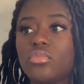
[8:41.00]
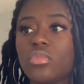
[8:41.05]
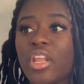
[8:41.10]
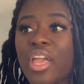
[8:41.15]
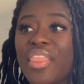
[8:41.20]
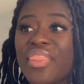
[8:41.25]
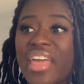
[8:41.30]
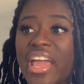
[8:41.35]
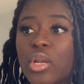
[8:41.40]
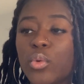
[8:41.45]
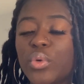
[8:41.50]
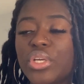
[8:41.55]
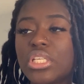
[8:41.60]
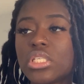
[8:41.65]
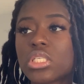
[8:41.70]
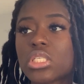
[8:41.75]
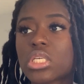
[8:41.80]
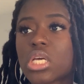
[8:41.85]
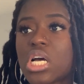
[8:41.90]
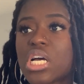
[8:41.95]
and then we
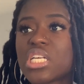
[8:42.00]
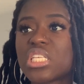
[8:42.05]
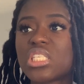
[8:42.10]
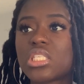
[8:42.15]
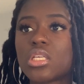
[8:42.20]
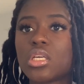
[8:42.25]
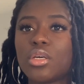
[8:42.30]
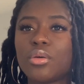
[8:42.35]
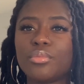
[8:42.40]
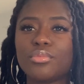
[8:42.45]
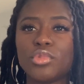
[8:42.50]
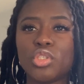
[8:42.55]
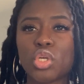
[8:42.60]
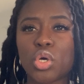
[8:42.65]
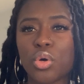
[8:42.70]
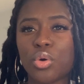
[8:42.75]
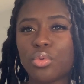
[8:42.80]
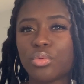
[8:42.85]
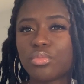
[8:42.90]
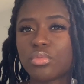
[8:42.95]
discussed, you
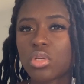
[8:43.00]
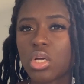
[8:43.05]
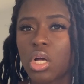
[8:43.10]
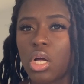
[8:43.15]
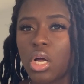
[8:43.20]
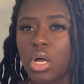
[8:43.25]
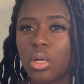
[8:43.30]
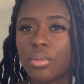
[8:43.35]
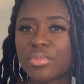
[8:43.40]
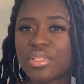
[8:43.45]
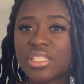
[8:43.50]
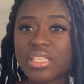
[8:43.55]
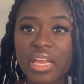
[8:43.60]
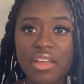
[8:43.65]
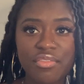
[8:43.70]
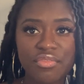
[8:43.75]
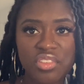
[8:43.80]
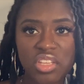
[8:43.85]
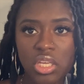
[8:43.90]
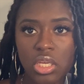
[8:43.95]
know,
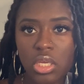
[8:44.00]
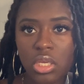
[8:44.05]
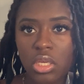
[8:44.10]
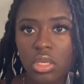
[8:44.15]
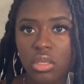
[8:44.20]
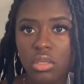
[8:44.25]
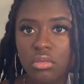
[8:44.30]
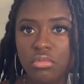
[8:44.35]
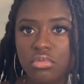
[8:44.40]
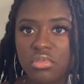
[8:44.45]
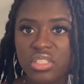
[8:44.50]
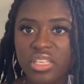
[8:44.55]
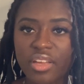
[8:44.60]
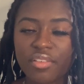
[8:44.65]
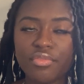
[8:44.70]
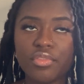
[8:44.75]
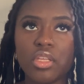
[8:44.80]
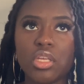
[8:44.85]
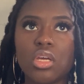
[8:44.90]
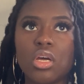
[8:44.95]
safety
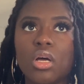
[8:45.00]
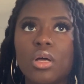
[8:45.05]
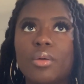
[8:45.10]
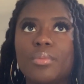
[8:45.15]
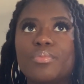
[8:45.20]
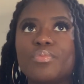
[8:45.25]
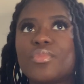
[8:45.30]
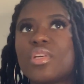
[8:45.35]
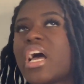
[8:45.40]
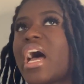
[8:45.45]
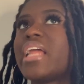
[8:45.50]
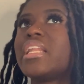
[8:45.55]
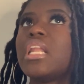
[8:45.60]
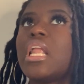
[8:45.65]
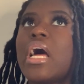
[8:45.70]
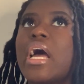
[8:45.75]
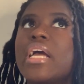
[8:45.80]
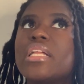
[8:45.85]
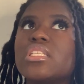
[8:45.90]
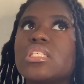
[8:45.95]

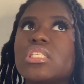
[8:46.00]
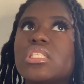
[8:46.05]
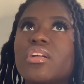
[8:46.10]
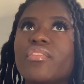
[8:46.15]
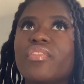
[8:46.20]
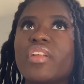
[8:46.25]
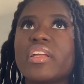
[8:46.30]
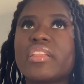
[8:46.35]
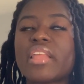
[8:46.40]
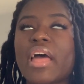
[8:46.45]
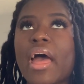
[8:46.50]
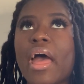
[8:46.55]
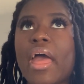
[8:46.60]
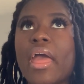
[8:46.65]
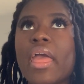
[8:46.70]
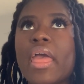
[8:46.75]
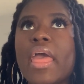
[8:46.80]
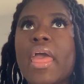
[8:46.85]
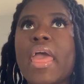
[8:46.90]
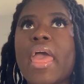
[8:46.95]
guidelines and stuff like that.
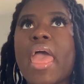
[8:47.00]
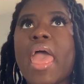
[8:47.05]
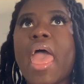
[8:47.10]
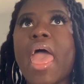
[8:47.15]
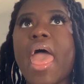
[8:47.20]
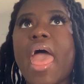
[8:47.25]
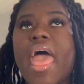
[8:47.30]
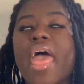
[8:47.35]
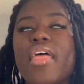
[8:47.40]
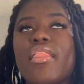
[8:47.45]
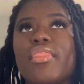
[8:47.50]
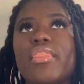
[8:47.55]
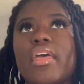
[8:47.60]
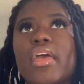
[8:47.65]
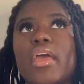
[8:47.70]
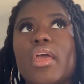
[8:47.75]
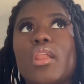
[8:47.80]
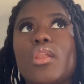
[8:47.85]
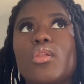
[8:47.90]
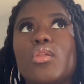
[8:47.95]
And
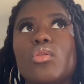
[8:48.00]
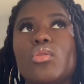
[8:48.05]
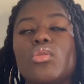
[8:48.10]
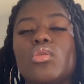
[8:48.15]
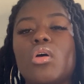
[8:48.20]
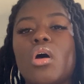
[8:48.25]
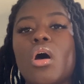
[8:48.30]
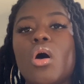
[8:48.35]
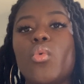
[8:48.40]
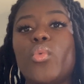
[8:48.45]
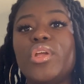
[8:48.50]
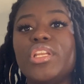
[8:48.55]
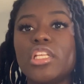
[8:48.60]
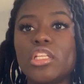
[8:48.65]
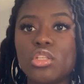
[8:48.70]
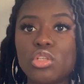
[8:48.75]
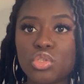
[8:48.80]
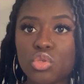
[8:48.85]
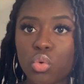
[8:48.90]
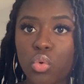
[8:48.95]
then we did
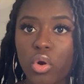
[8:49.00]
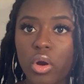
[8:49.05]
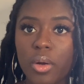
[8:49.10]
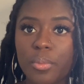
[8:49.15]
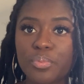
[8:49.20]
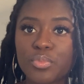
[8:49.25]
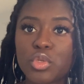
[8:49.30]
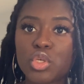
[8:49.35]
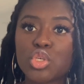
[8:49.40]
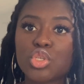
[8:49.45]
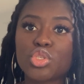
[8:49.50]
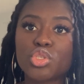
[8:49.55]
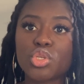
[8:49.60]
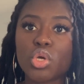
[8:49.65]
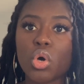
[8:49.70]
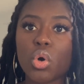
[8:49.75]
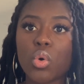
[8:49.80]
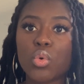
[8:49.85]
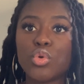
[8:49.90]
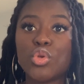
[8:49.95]
the tour.
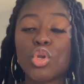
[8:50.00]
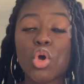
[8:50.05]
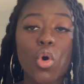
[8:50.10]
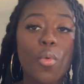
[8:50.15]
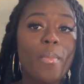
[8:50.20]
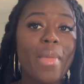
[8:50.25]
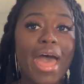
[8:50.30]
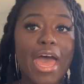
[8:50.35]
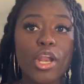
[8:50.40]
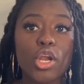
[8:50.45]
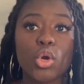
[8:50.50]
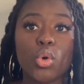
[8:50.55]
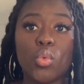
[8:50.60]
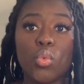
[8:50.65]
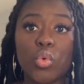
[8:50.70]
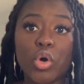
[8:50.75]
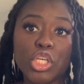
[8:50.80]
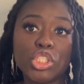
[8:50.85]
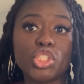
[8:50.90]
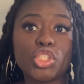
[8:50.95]
So no matter
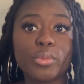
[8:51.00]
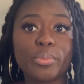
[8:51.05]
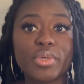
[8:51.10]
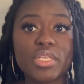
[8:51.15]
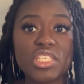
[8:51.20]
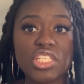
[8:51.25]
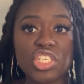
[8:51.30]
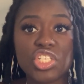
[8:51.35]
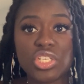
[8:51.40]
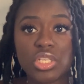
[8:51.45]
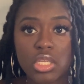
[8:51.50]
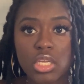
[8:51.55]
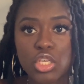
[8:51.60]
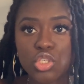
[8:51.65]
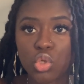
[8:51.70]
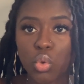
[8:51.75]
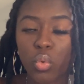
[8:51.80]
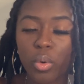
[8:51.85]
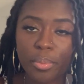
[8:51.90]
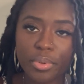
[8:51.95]
what your position is
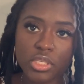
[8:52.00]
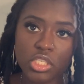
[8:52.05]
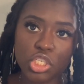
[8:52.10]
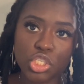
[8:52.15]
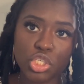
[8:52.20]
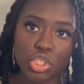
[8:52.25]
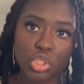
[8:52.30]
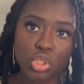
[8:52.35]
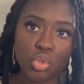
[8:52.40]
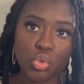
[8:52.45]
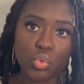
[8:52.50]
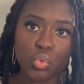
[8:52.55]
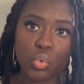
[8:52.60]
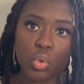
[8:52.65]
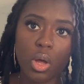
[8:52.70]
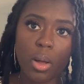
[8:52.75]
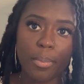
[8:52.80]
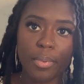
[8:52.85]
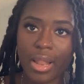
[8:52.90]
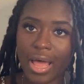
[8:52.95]
or what position you
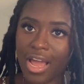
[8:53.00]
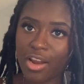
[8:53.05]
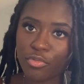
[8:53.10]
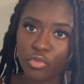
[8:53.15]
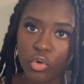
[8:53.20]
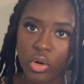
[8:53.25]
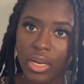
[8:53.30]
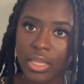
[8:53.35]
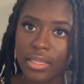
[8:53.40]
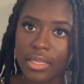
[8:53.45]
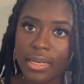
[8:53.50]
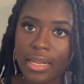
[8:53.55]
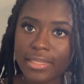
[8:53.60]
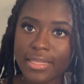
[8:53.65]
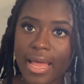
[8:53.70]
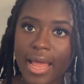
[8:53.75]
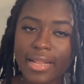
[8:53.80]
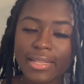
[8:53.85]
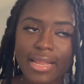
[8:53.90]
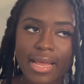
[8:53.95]
applied for, anything like
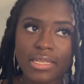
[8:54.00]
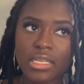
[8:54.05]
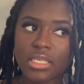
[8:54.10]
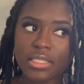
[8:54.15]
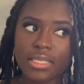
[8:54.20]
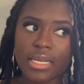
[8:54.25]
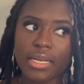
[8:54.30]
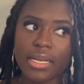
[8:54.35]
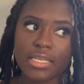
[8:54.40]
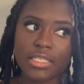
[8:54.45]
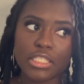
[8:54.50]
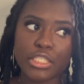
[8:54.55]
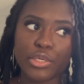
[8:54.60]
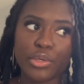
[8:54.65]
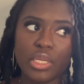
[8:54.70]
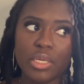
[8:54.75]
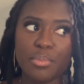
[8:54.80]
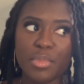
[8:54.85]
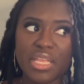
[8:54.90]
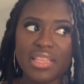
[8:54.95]
that, that does not
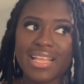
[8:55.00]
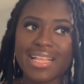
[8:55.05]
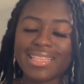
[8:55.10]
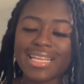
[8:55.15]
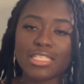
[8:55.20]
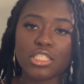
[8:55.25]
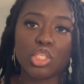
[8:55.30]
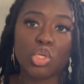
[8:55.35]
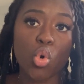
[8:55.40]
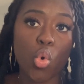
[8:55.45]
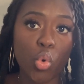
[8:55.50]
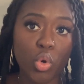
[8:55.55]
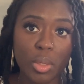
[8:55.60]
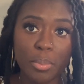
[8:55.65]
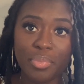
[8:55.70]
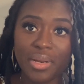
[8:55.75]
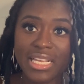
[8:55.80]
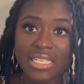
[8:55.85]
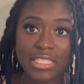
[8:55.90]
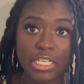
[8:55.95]
necessarily mean that that's the only
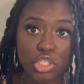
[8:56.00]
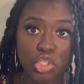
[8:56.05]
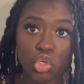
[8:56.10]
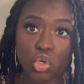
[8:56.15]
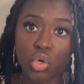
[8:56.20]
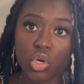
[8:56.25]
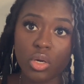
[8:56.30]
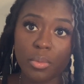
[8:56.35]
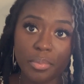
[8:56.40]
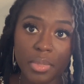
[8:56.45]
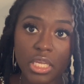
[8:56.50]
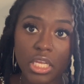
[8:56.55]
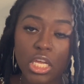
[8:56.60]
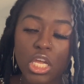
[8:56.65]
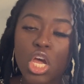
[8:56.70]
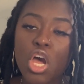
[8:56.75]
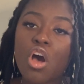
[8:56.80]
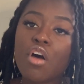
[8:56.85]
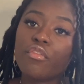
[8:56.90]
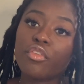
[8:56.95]
place that you're going to be.
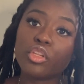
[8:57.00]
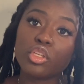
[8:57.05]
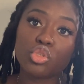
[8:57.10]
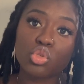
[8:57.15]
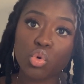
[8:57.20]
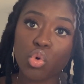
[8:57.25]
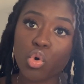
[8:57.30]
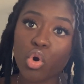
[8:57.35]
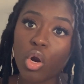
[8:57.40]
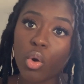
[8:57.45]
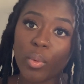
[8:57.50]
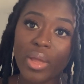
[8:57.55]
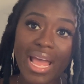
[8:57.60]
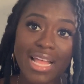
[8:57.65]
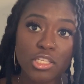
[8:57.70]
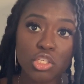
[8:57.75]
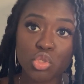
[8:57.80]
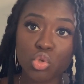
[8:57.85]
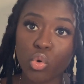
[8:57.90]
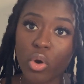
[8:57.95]
For the tour, we had
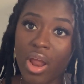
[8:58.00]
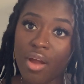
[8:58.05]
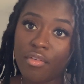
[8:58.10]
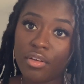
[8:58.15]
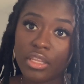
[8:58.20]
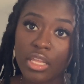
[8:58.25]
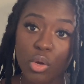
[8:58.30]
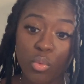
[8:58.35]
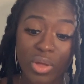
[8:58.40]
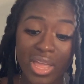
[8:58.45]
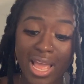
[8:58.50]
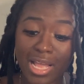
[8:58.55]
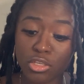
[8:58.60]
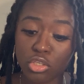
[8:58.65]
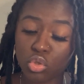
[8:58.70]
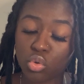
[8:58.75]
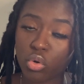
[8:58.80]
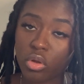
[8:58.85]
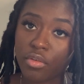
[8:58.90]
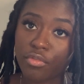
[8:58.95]
to tour everything. We had to
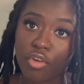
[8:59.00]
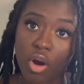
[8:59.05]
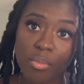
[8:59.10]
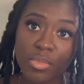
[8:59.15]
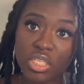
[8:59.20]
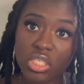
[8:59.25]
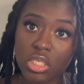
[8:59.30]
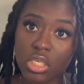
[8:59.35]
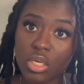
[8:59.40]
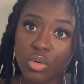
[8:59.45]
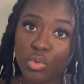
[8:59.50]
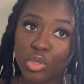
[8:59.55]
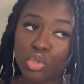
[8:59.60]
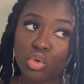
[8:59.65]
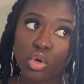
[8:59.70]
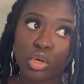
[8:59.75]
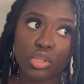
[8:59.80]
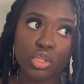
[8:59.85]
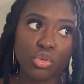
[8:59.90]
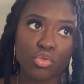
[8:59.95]
tour the pharmacy, we
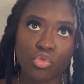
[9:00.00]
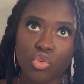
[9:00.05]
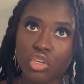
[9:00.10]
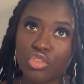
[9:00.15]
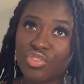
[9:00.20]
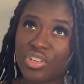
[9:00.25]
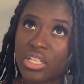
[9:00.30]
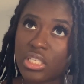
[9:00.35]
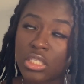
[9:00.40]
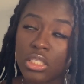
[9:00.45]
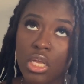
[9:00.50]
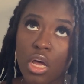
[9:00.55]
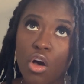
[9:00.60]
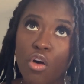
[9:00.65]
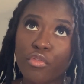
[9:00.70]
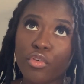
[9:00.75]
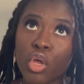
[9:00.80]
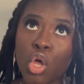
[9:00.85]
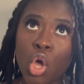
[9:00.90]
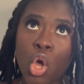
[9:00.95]
toured the grocery
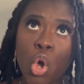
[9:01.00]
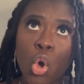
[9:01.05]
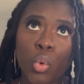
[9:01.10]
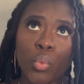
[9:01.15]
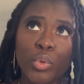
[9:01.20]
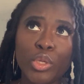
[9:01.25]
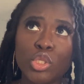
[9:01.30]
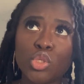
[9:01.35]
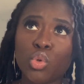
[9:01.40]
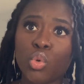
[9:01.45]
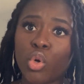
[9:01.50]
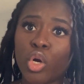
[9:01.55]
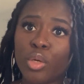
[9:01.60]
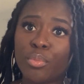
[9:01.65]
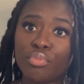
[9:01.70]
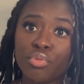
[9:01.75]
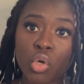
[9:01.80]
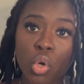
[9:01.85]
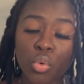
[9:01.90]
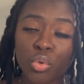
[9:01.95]
itself, we toured
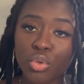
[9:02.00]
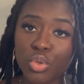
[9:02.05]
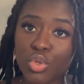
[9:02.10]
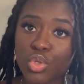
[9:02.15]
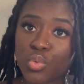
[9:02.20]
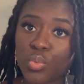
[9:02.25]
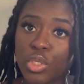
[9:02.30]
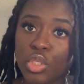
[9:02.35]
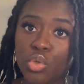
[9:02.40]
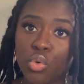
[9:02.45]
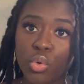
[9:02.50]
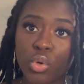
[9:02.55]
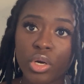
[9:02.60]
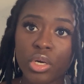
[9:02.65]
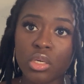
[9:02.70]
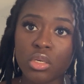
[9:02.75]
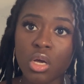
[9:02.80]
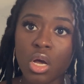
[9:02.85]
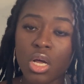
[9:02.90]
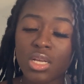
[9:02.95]
produce, we toured
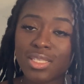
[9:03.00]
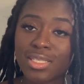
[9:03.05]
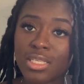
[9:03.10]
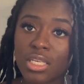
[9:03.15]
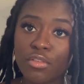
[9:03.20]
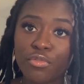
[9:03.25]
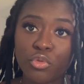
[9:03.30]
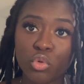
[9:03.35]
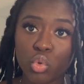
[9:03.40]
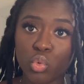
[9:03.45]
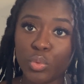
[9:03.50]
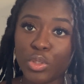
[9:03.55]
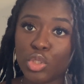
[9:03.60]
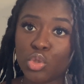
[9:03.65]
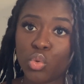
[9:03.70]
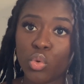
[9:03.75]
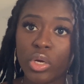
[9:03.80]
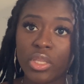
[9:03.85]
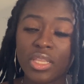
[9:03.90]
seafood, we toured